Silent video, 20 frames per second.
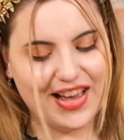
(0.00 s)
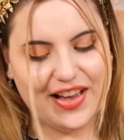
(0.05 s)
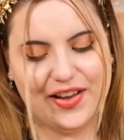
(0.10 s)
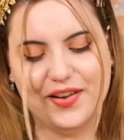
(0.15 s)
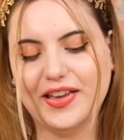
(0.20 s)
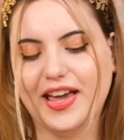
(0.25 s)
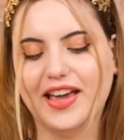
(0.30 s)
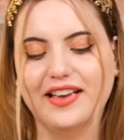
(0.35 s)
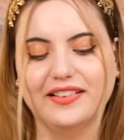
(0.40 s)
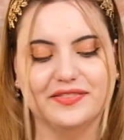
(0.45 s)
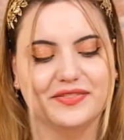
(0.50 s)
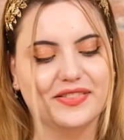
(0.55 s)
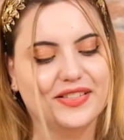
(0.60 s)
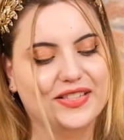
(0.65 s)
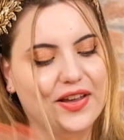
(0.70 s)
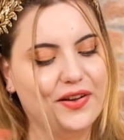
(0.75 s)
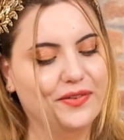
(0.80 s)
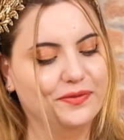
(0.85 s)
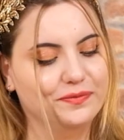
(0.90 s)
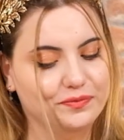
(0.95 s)
Okay,
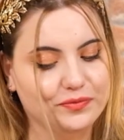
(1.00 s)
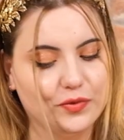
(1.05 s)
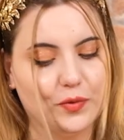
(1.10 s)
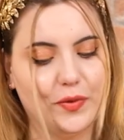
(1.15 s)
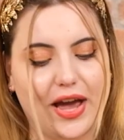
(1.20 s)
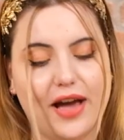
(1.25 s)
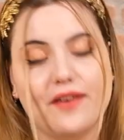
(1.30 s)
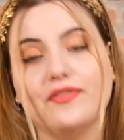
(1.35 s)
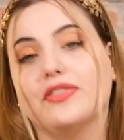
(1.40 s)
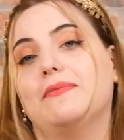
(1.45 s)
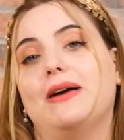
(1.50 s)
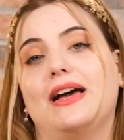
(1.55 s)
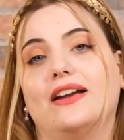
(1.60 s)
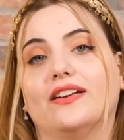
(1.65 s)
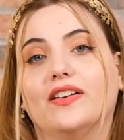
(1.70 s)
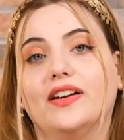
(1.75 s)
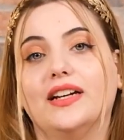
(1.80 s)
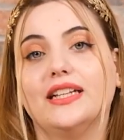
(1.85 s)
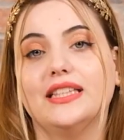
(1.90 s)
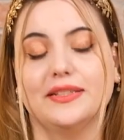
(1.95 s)
so we have the
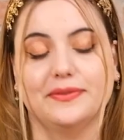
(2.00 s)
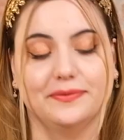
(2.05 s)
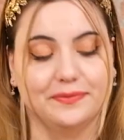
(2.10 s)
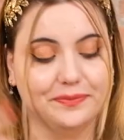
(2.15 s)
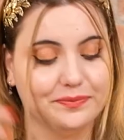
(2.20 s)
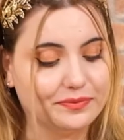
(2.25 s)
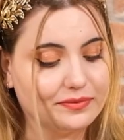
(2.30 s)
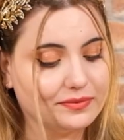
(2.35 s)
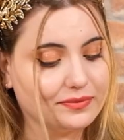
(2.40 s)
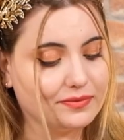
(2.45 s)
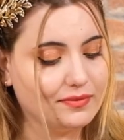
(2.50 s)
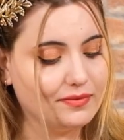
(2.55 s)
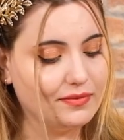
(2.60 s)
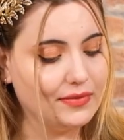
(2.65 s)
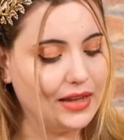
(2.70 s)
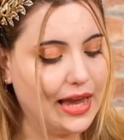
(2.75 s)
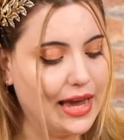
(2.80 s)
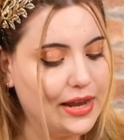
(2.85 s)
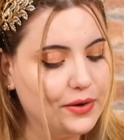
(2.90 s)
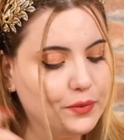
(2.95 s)
market,
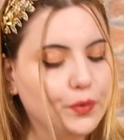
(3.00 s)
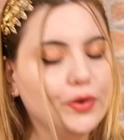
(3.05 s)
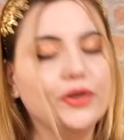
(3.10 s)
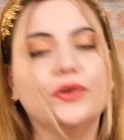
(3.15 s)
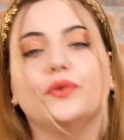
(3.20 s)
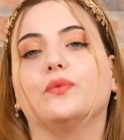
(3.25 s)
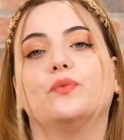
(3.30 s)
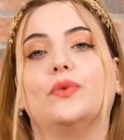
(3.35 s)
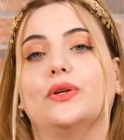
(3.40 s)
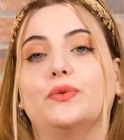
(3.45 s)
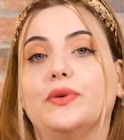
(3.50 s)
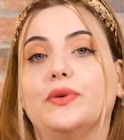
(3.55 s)
and what